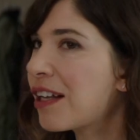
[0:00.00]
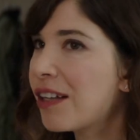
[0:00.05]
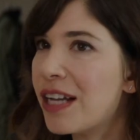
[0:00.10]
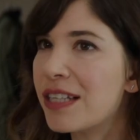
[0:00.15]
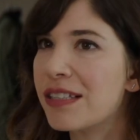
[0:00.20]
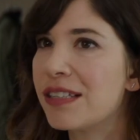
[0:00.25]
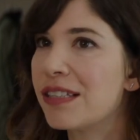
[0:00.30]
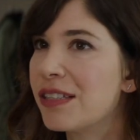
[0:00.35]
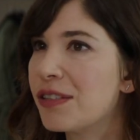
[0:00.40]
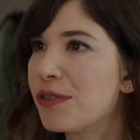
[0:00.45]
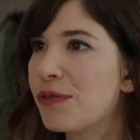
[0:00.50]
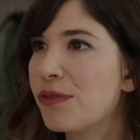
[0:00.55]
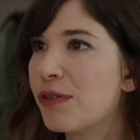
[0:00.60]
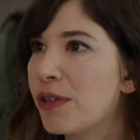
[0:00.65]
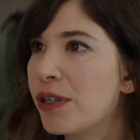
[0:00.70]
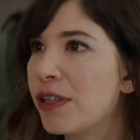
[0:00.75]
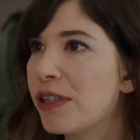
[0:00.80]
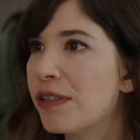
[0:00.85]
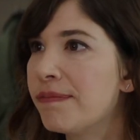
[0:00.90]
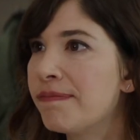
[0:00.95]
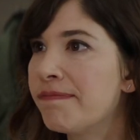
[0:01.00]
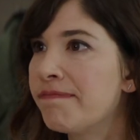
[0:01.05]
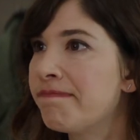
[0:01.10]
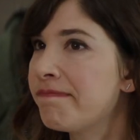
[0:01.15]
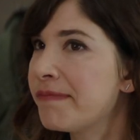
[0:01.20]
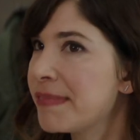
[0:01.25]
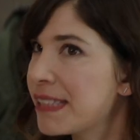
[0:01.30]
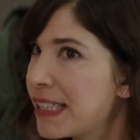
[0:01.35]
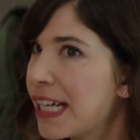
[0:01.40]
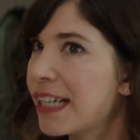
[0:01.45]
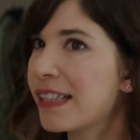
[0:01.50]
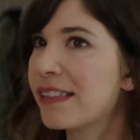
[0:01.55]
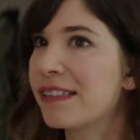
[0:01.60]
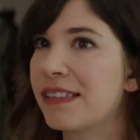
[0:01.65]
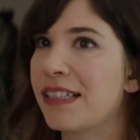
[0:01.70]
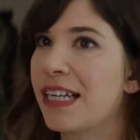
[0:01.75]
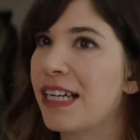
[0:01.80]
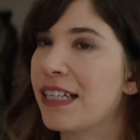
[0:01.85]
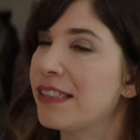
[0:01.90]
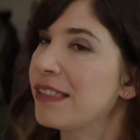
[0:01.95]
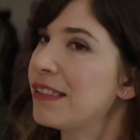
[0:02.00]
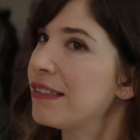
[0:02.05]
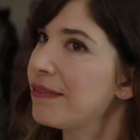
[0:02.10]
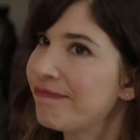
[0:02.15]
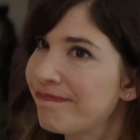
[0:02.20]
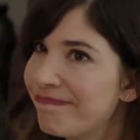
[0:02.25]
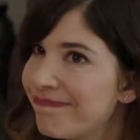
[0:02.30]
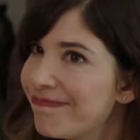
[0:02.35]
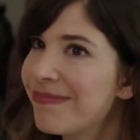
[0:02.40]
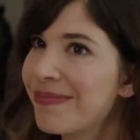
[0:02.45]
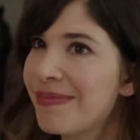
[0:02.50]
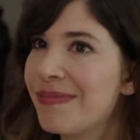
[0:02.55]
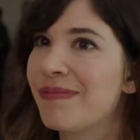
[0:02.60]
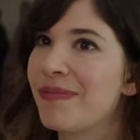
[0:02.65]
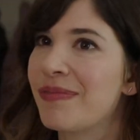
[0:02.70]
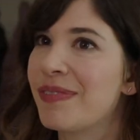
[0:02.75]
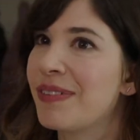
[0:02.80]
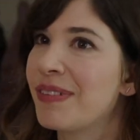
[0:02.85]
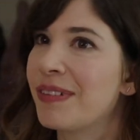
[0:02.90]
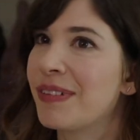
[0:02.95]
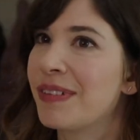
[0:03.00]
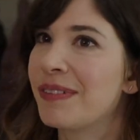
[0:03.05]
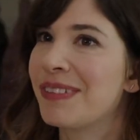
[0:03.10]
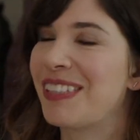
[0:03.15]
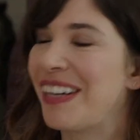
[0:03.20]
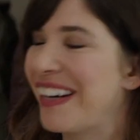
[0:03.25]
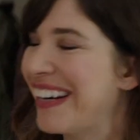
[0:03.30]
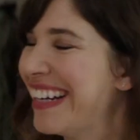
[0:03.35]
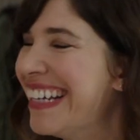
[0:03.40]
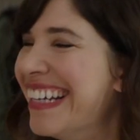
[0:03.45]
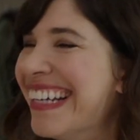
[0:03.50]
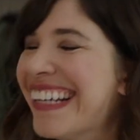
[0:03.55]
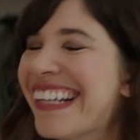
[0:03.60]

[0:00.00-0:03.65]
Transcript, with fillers: closet is for sex and... Sorry.